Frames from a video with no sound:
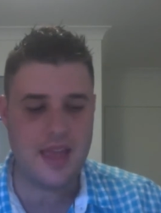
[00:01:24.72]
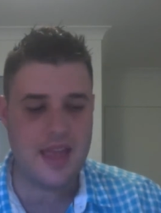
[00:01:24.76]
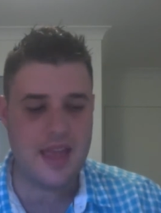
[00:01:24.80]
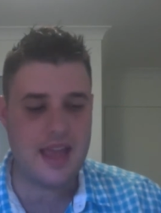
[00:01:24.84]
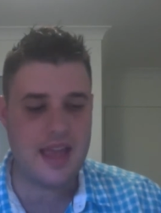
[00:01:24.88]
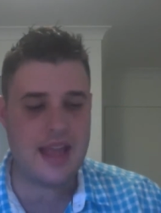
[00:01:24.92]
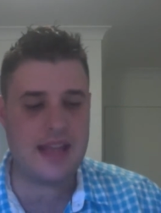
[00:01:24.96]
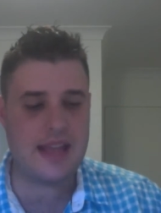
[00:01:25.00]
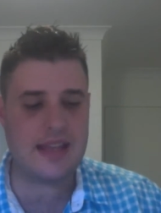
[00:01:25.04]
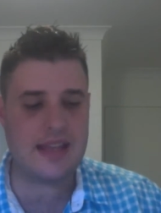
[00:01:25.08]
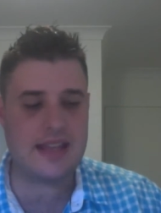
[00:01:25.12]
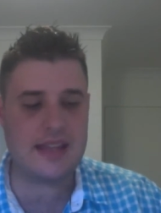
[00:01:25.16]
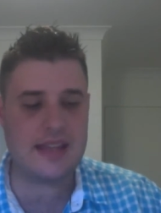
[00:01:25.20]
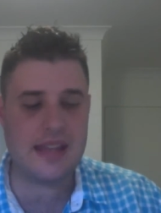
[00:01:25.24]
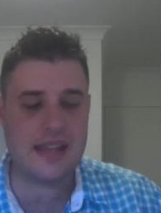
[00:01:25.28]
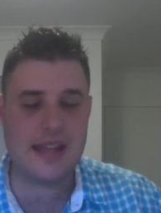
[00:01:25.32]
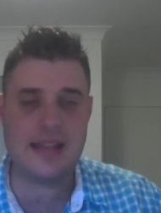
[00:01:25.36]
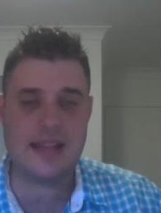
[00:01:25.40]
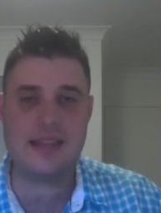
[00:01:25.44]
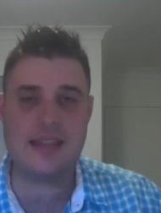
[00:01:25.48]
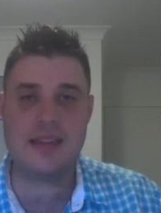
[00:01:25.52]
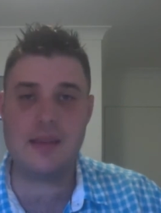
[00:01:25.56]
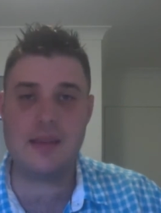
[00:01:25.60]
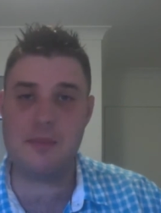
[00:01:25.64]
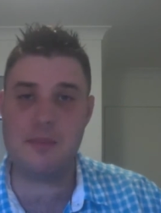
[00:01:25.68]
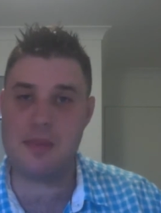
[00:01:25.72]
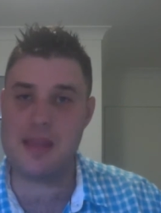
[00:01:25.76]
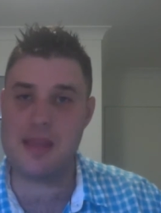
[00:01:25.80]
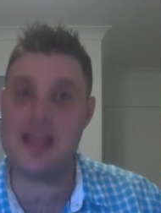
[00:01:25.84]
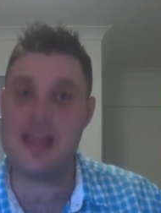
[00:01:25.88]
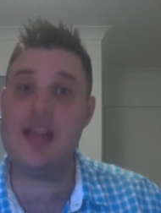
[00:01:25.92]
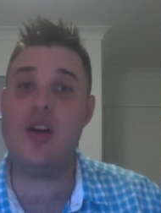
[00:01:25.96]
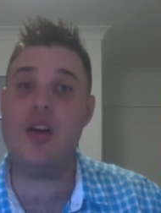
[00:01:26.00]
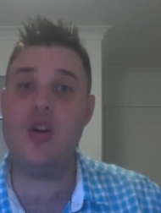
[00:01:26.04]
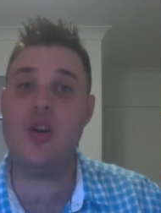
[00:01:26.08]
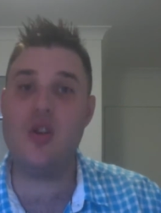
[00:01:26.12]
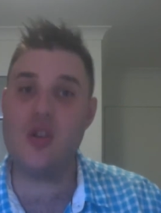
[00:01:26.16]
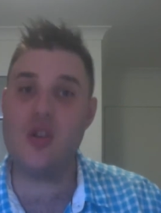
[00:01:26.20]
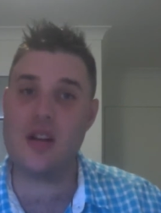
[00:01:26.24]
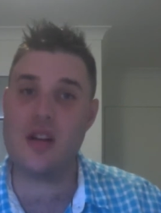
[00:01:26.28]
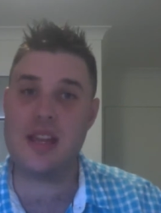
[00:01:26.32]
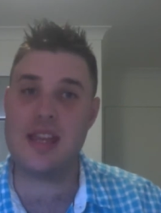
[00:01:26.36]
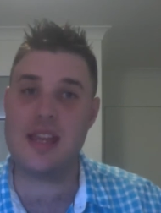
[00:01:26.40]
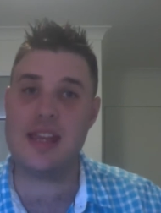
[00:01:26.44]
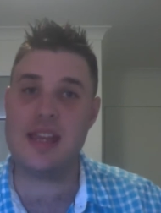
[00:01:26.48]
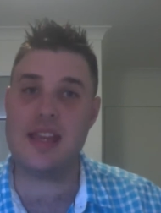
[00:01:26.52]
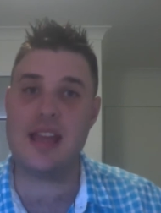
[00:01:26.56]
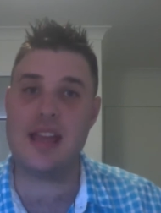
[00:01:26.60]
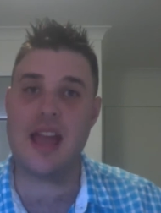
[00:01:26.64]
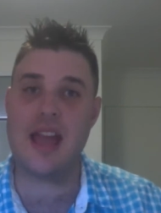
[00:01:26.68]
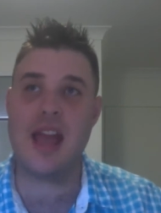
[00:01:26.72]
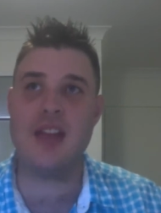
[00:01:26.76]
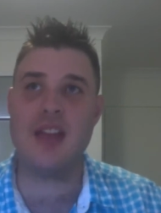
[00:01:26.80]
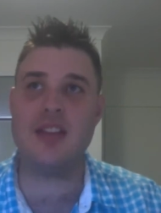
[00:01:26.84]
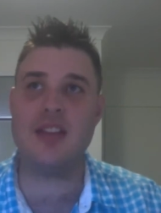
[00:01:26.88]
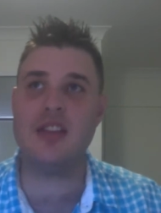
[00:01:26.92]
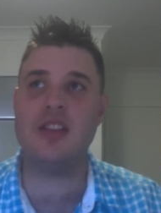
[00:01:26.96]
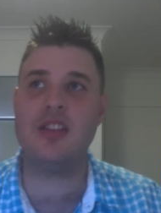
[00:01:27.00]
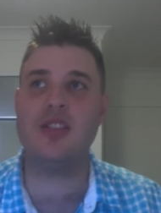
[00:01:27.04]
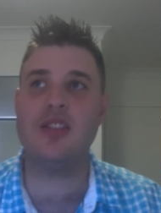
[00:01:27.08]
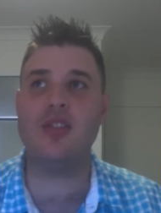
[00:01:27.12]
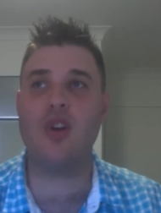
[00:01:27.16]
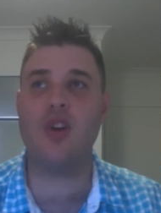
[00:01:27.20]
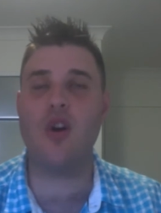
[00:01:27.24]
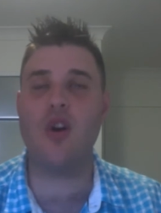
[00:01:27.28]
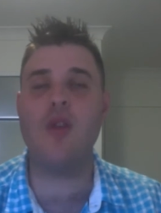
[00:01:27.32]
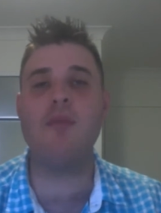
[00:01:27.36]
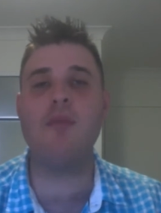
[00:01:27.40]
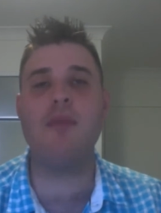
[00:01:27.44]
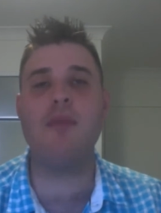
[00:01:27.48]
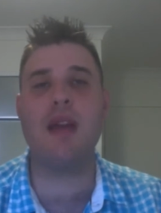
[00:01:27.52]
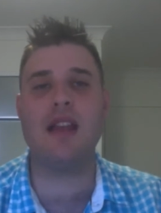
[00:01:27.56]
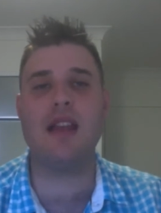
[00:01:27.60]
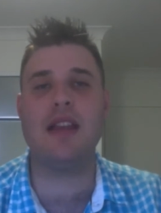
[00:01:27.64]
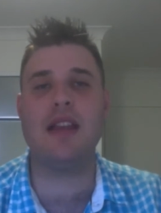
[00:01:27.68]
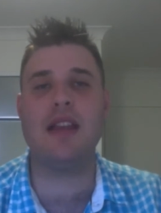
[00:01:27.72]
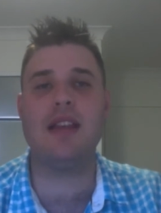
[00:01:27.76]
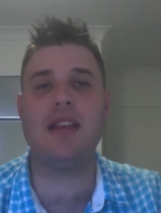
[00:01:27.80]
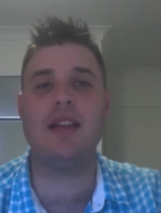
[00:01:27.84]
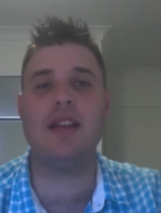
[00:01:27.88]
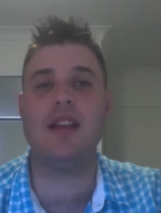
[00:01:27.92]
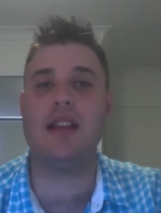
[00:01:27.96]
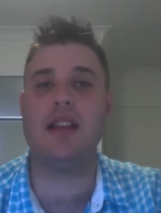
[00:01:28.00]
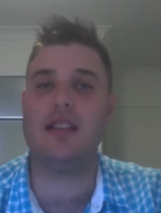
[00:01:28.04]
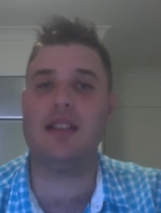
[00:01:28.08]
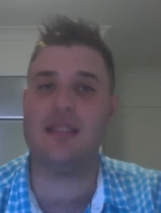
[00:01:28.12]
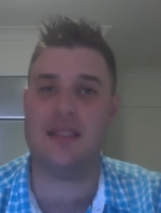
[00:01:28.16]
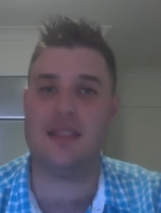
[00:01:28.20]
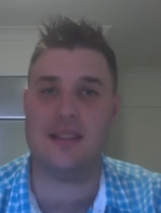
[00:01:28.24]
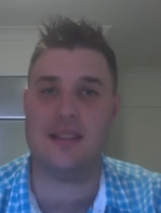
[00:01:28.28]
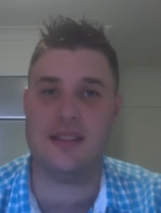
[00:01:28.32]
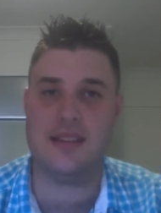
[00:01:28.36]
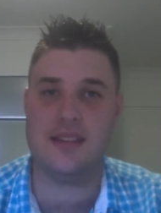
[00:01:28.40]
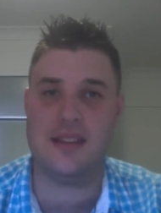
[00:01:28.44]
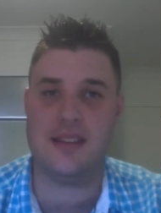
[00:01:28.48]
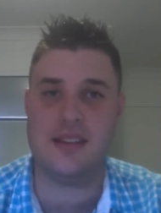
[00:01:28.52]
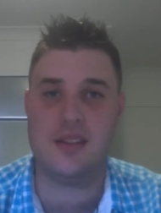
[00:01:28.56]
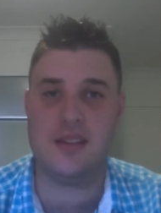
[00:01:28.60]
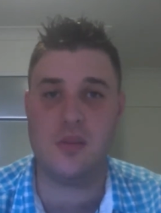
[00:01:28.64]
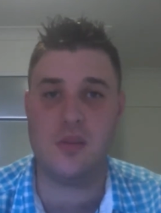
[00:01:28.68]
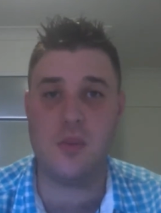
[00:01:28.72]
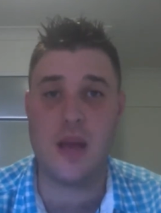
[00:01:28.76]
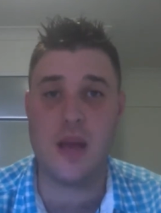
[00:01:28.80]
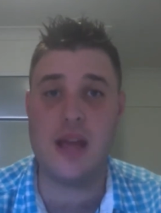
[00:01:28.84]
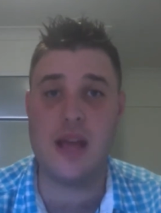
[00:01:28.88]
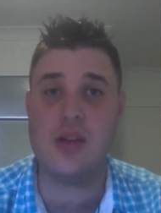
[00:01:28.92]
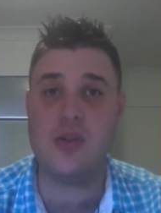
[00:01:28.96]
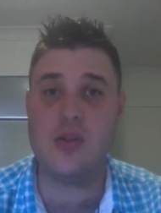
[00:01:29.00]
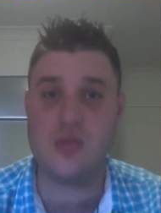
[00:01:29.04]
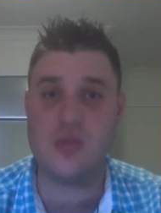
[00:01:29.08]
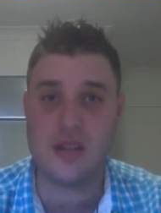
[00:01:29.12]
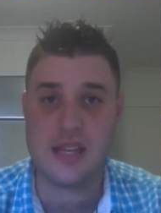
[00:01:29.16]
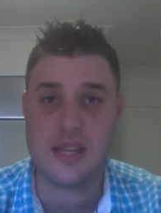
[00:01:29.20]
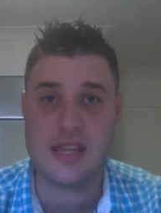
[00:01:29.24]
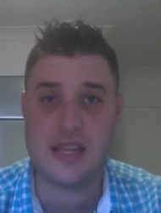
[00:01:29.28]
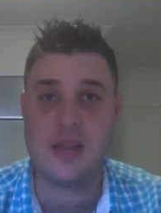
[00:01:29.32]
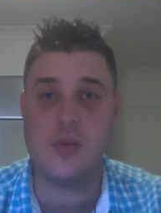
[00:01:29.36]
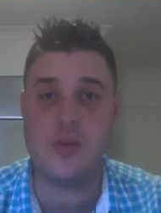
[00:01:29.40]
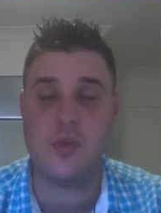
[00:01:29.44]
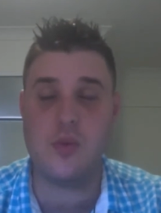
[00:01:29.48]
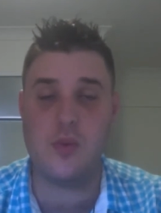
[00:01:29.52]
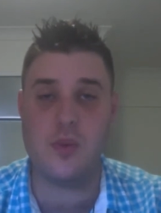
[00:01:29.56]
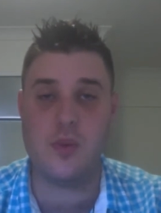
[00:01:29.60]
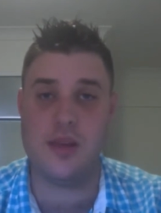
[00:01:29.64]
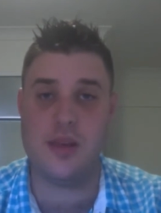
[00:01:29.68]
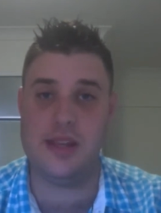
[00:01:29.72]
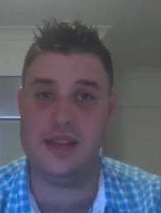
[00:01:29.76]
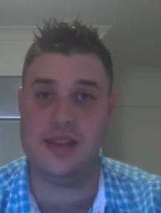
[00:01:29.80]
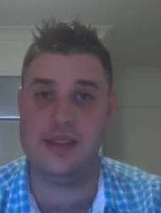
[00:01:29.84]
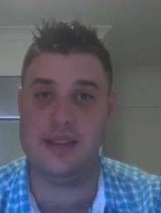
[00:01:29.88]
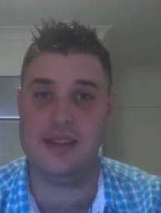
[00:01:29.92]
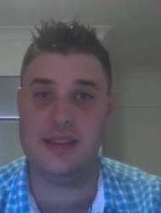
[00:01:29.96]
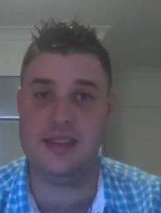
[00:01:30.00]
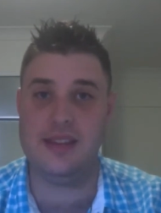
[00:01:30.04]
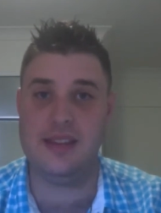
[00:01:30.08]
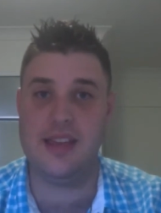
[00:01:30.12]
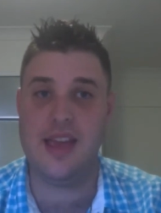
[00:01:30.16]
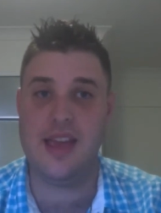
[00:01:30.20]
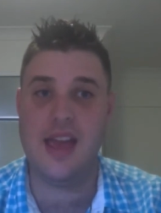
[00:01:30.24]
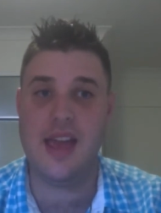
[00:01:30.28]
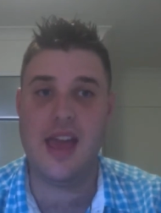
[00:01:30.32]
It needs to be hooky, and there's so many instances where hooky wins.